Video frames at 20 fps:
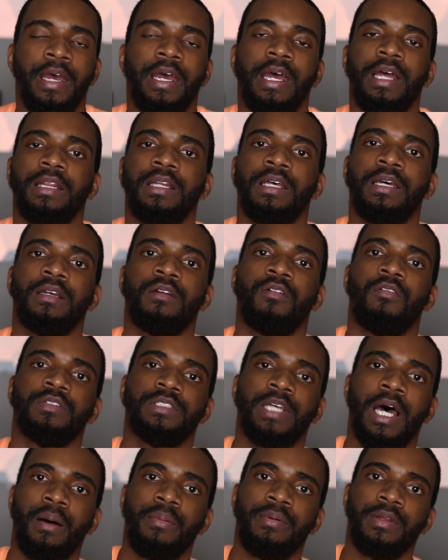And then on
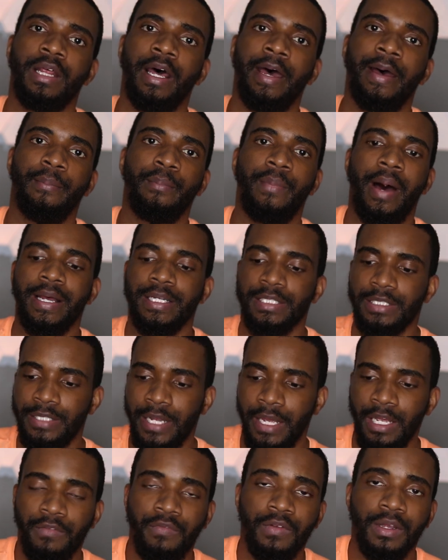top of that, my
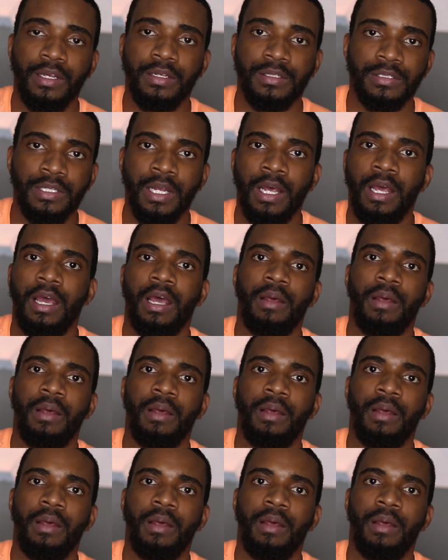savings